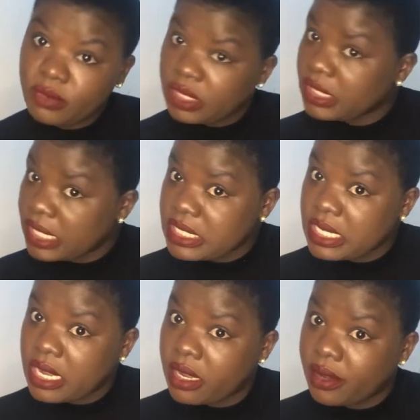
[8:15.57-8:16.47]

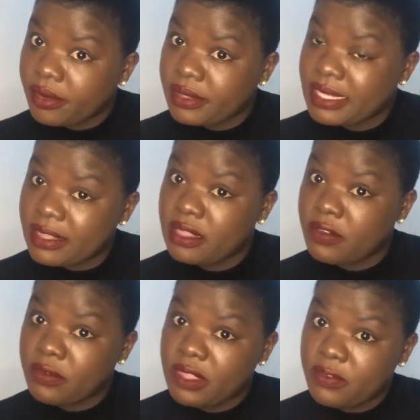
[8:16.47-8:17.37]

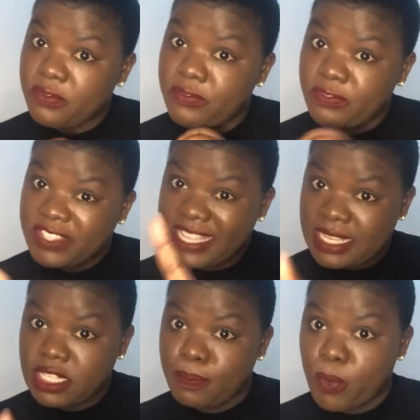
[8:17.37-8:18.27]
the
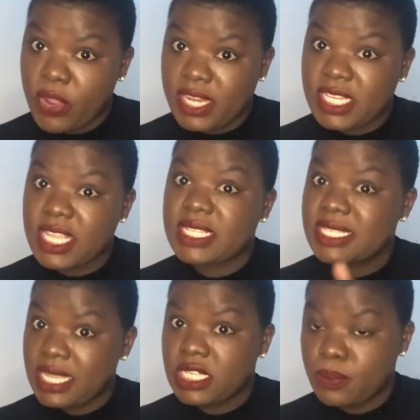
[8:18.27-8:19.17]
6th point, yes,
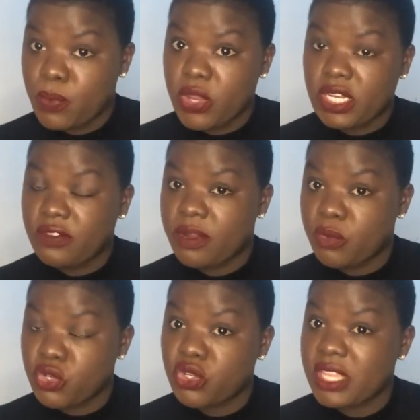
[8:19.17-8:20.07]
6th point, if I'm
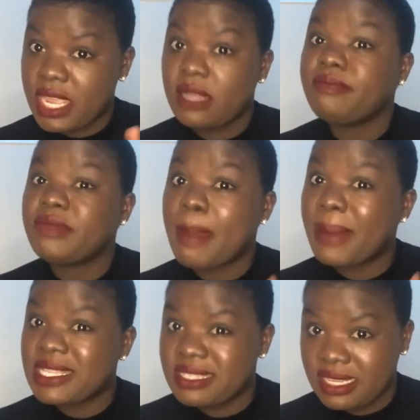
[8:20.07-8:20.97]
not sure, yeah,
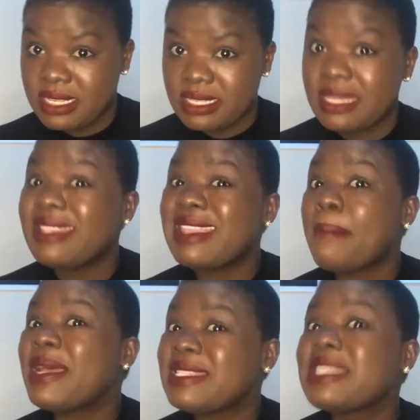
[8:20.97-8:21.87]
number 6
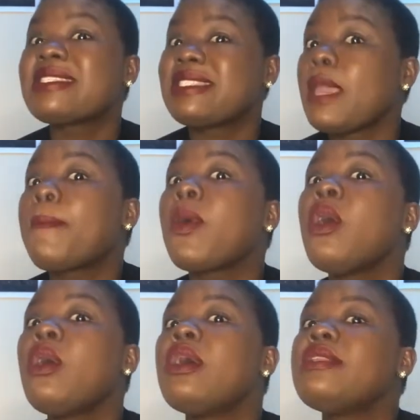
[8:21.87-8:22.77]
tip
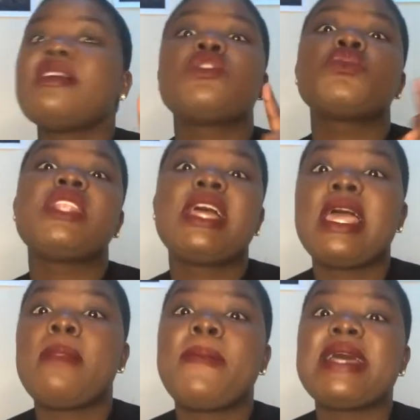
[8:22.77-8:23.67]
that will
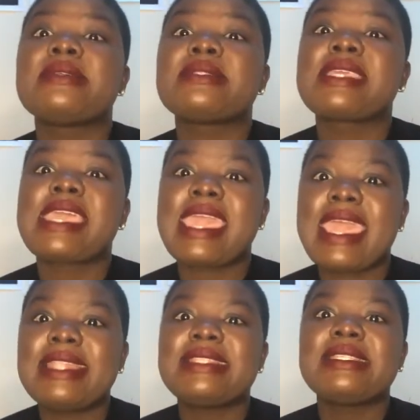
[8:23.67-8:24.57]
help us
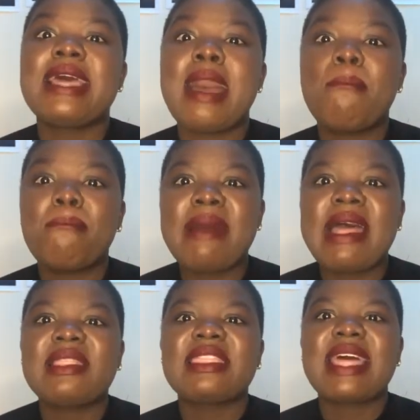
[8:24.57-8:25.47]
get a
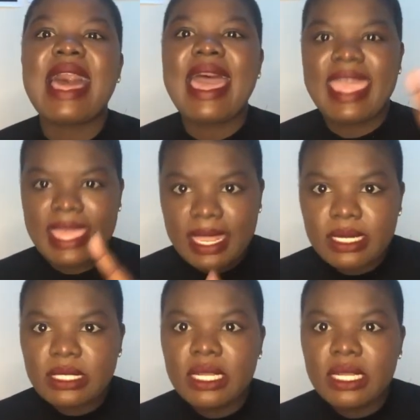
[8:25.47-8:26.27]
month ahead